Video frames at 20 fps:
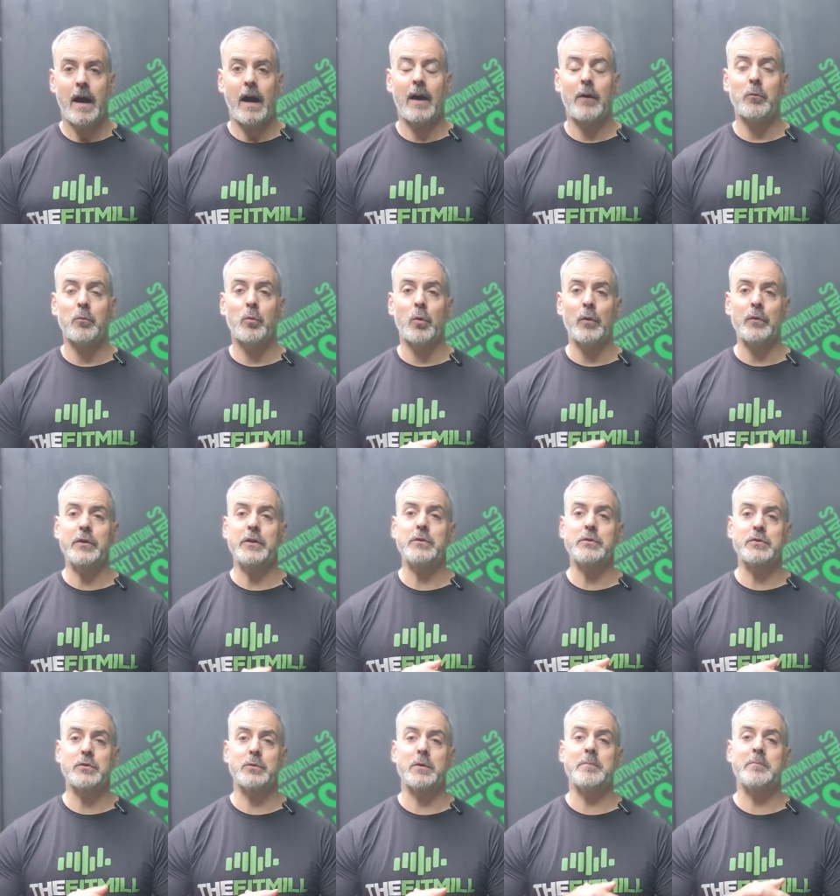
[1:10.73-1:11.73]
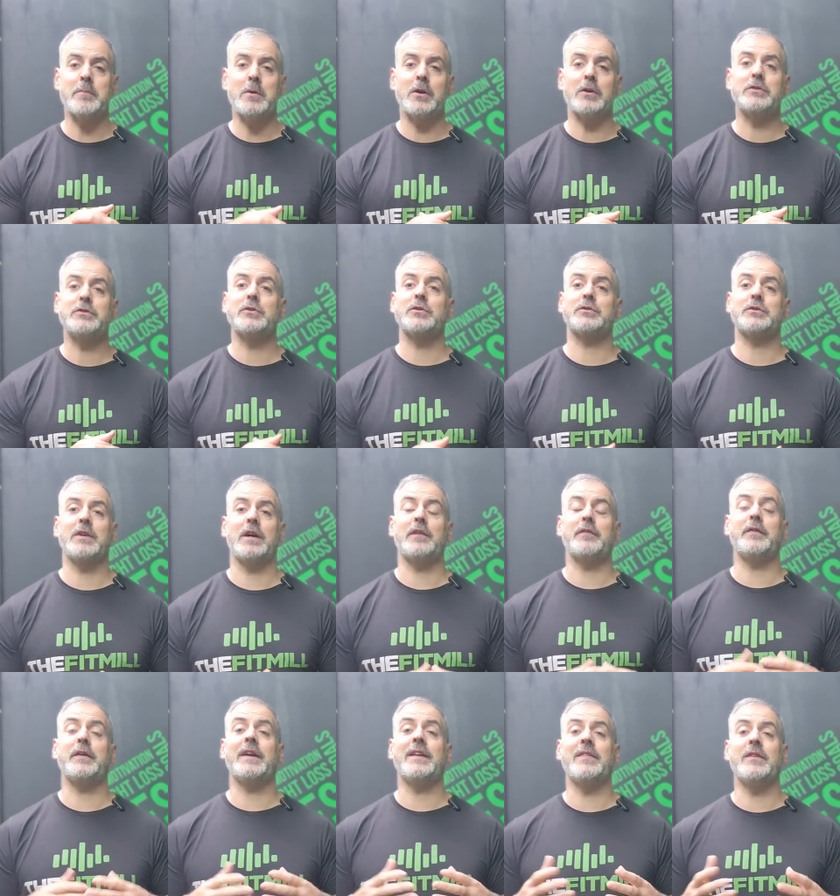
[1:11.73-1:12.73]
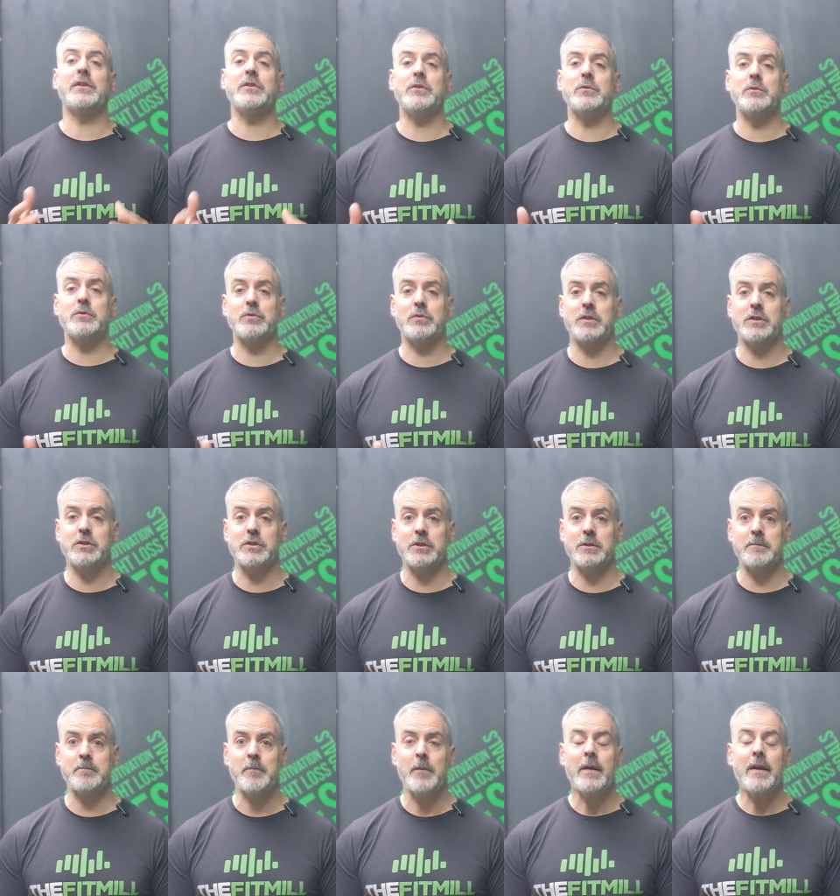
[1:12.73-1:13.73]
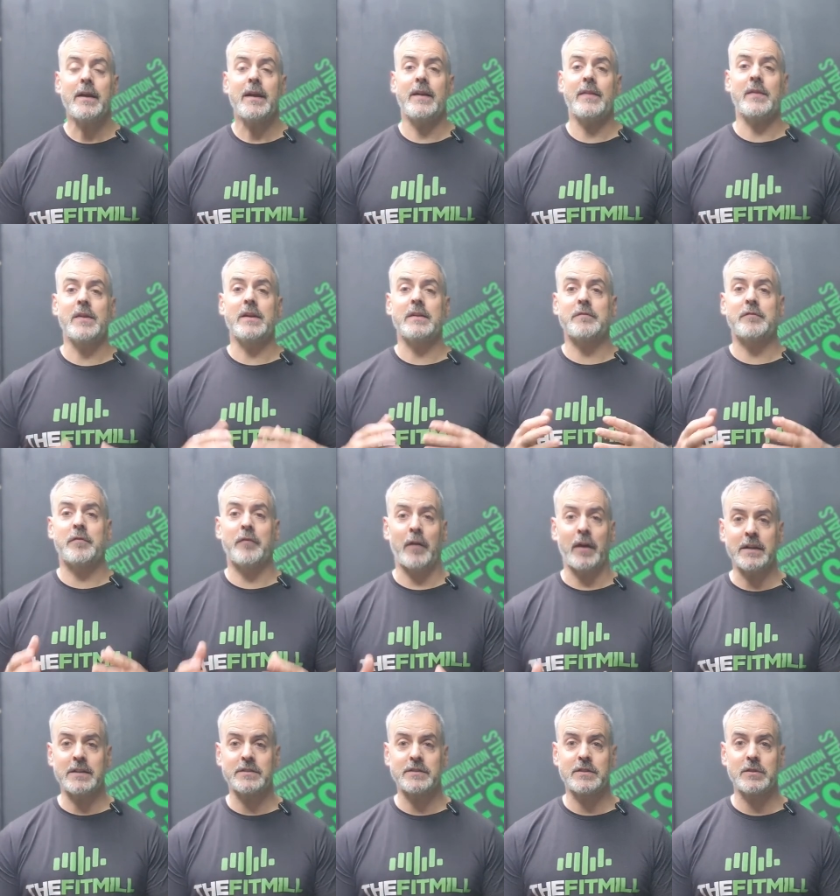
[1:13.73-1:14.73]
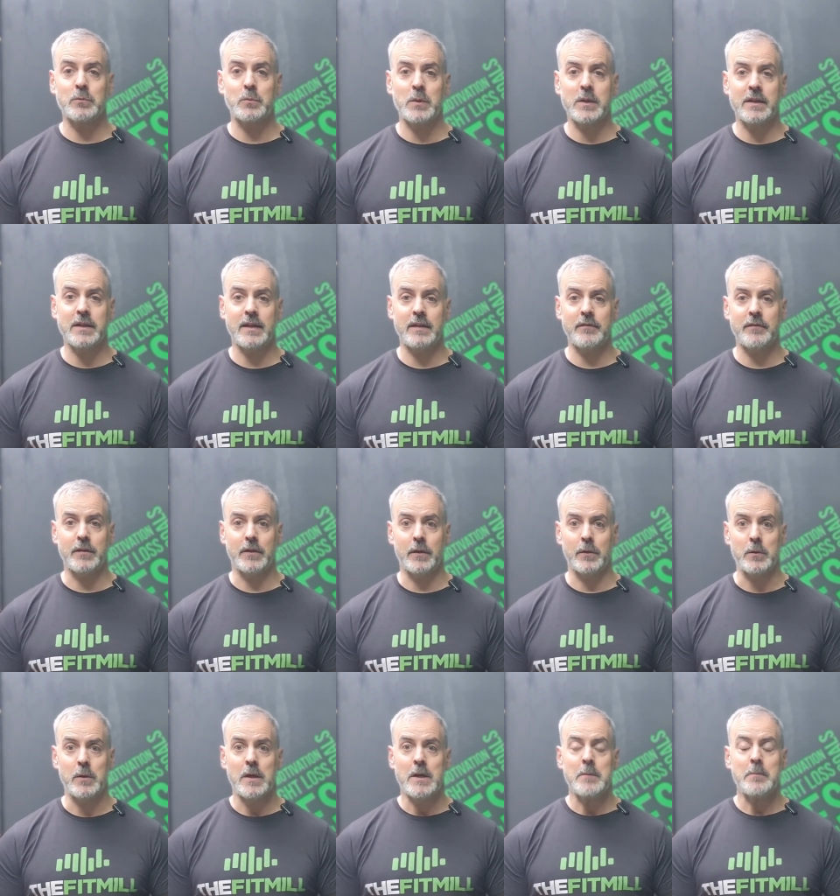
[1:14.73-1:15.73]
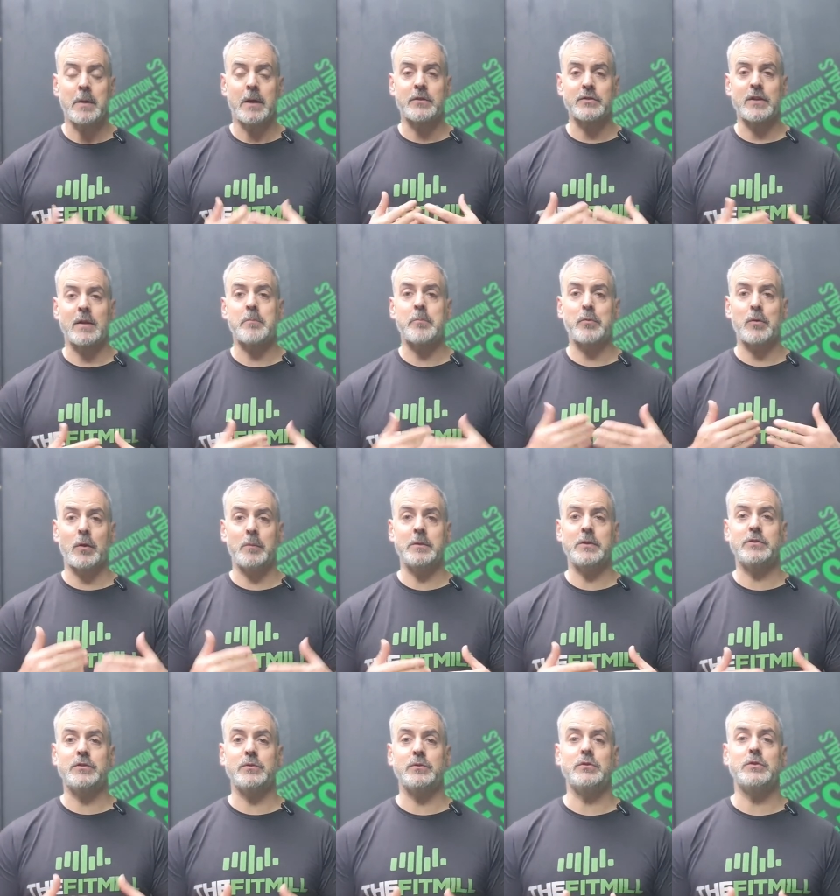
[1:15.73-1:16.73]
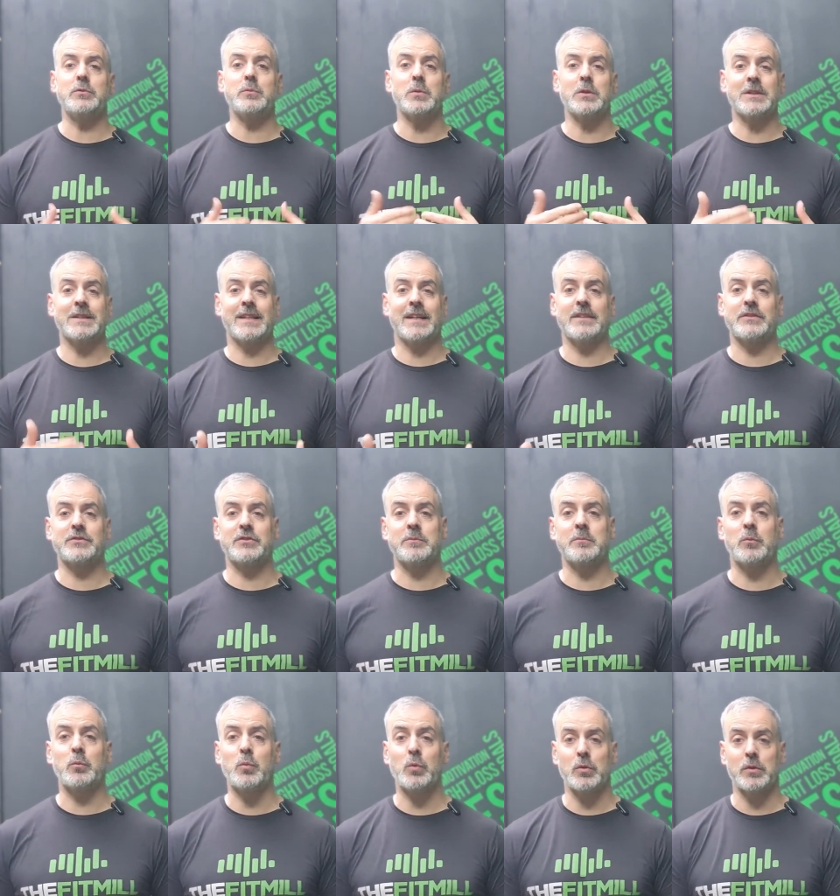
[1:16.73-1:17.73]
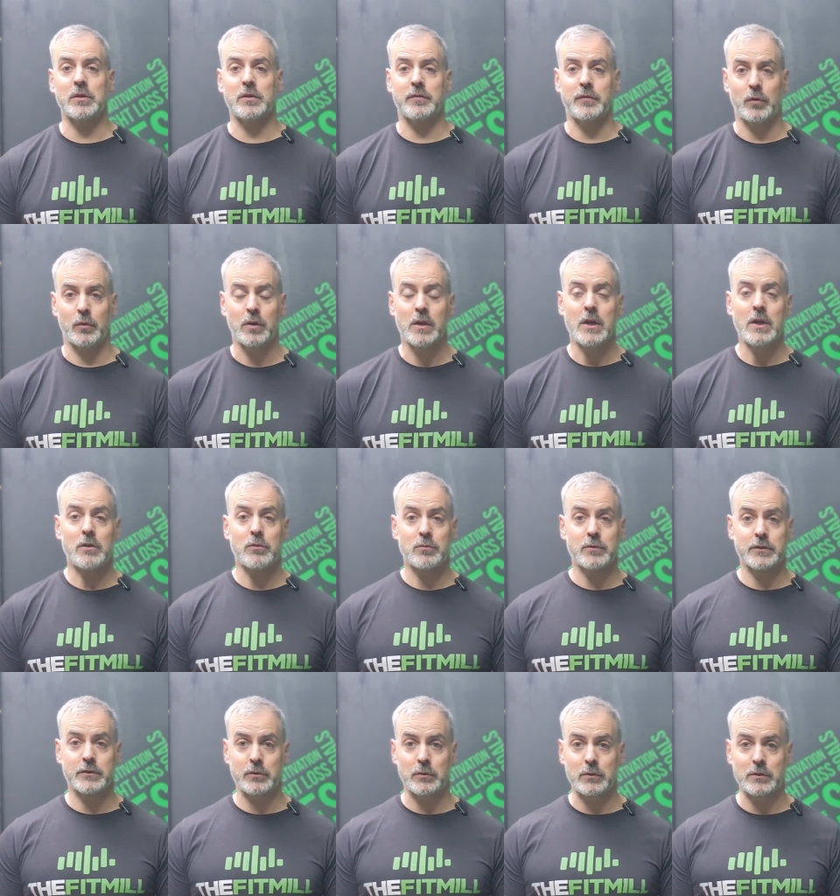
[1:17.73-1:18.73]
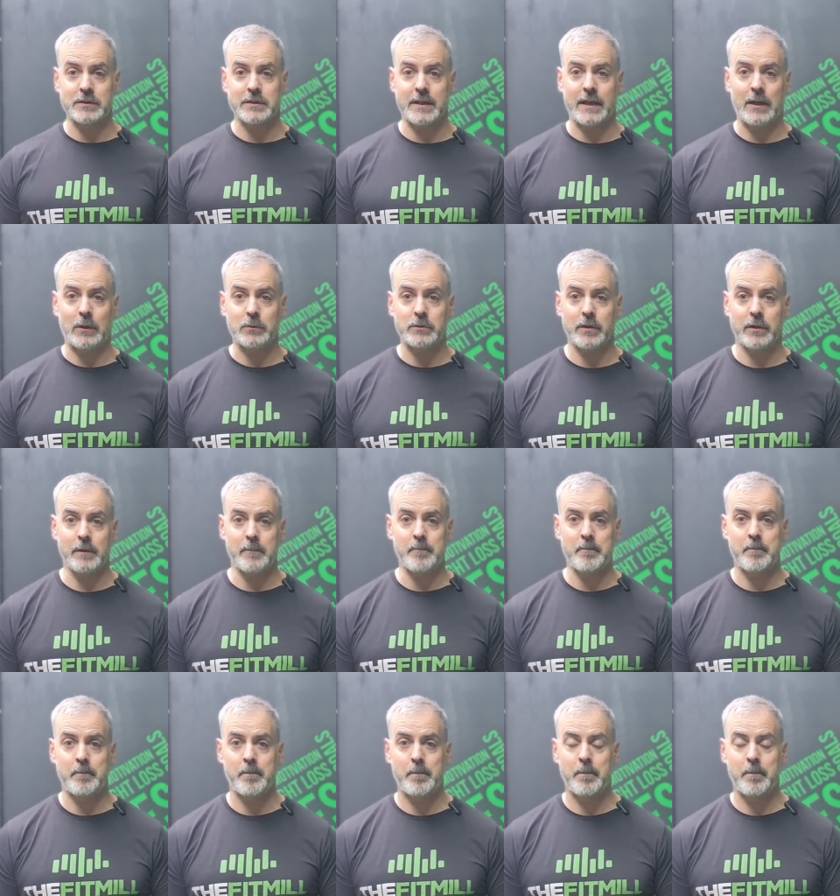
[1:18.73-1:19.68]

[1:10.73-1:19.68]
I want you to immerse yourself in the nutrition, in the advice that we give you, because I promise you, you will get some wonderful results out of them.